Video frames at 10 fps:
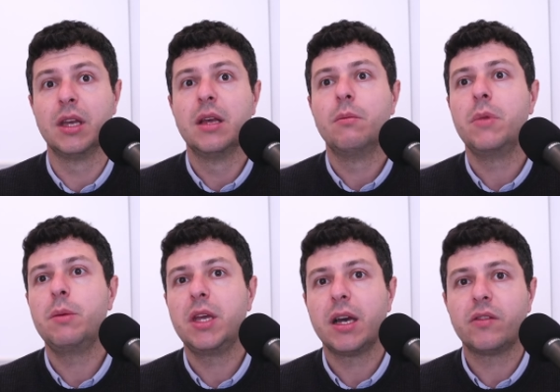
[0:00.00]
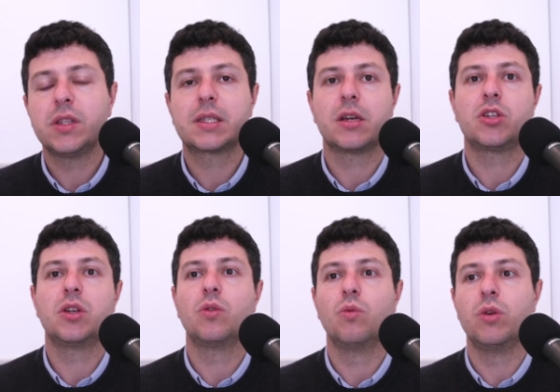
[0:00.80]
Maybe have a
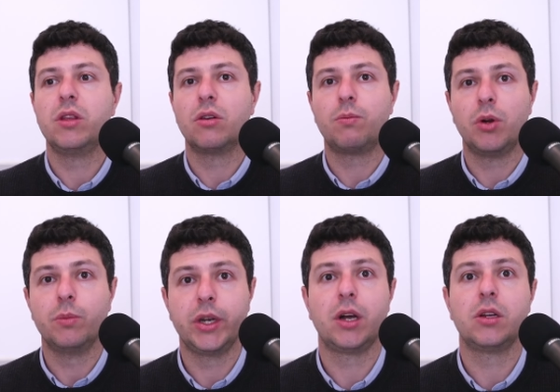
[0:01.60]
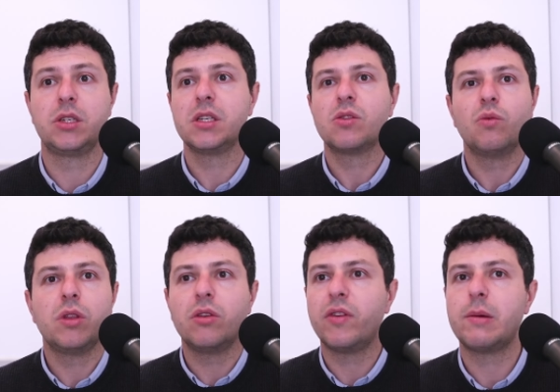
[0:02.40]
discussion with your pulmonologist, with
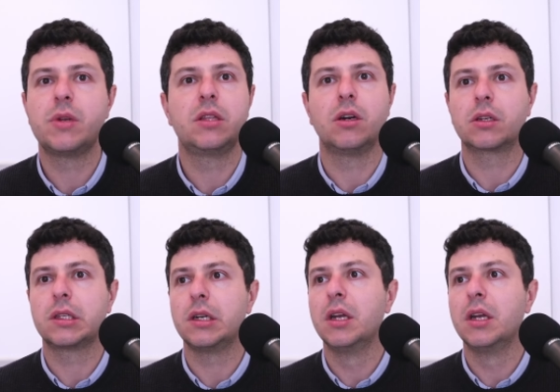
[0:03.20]
your family doctor,